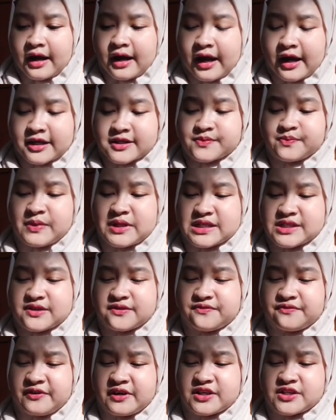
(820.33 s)

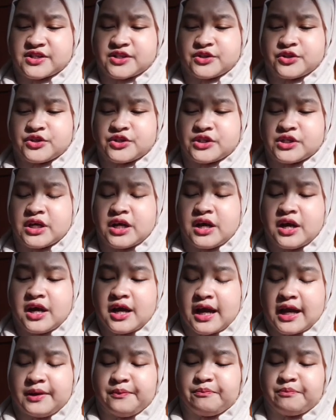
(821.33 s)
explicit versus
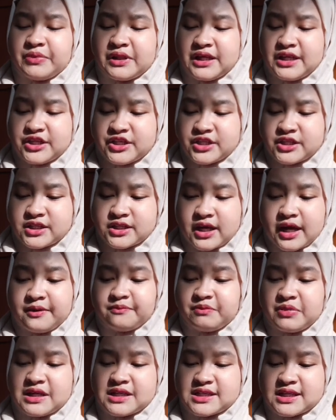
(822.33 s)

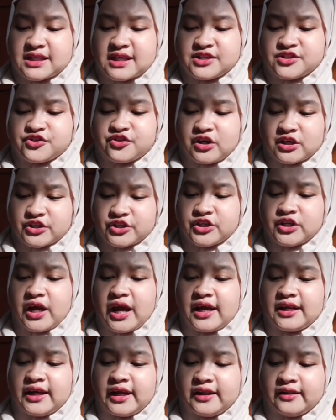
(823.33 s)
implicit instruction,
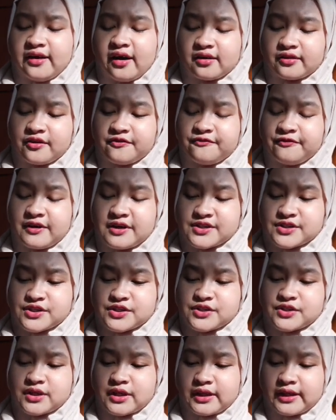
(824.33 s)
and inductive
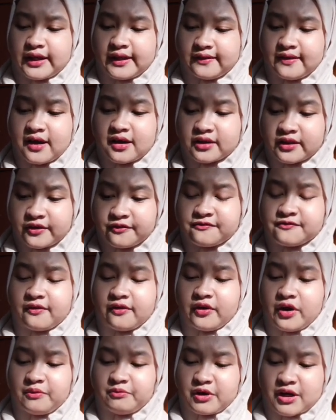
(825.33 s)
versus deductive
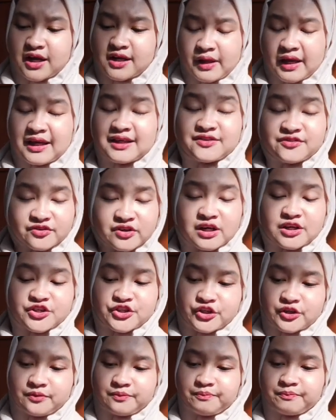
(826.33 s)
grammar
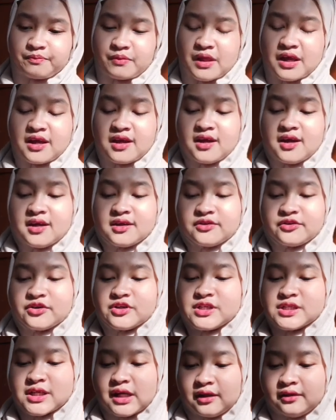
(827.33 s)
instruction. The
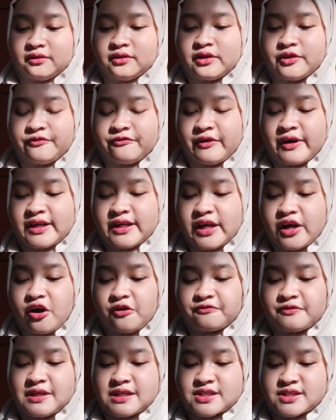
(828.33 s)
result, the finding
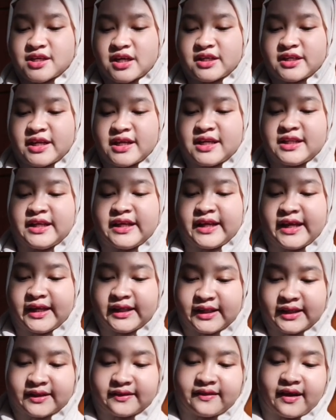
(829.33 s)
of this study
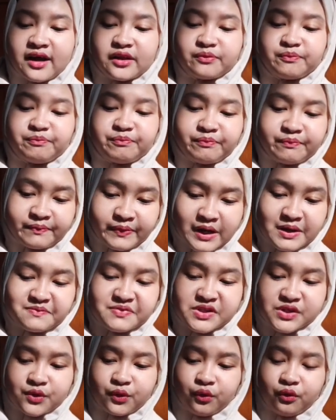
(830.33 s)
indicated that prep
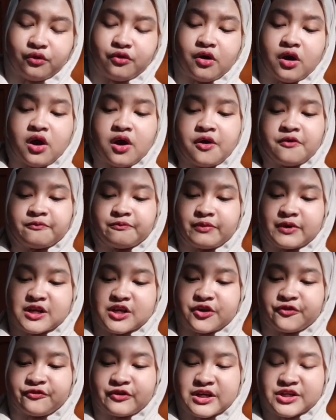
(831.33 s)
school
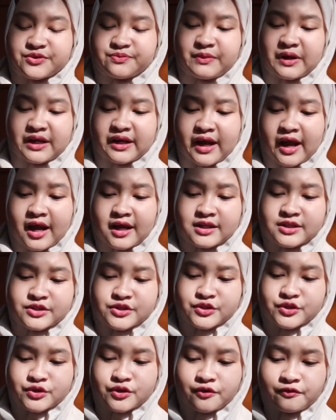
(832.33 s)
freshmen and
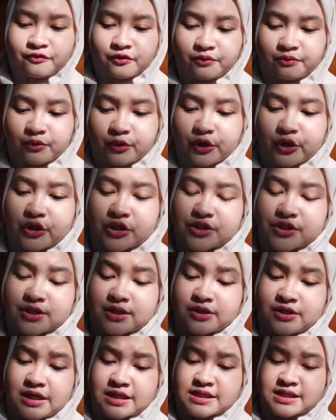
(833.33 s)
sophomore
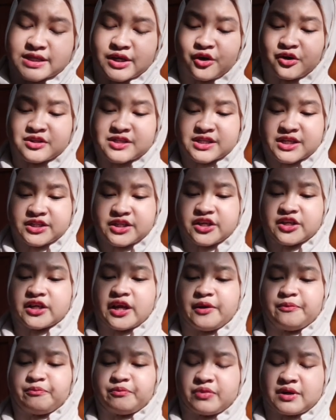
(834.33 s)
students considered
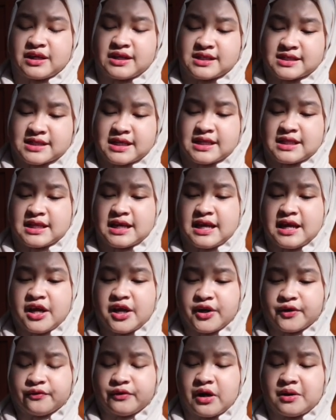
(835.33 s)
implicit
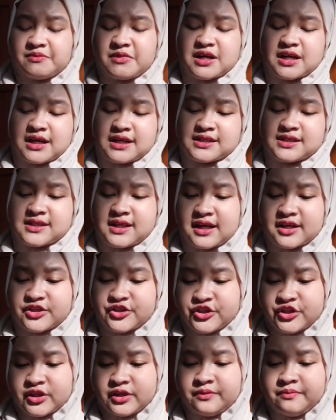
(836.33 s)
grammar
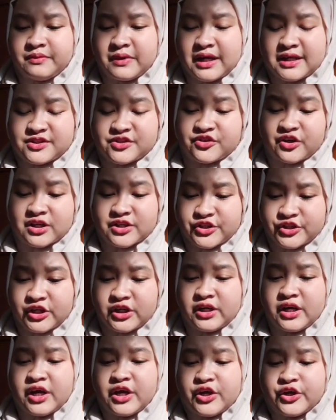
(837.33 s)
instruction
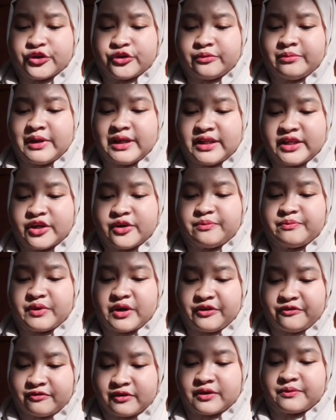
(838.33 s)
to be their
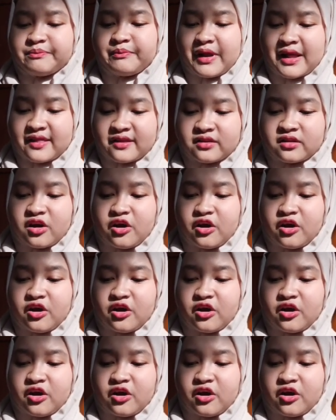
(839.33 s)
preferred method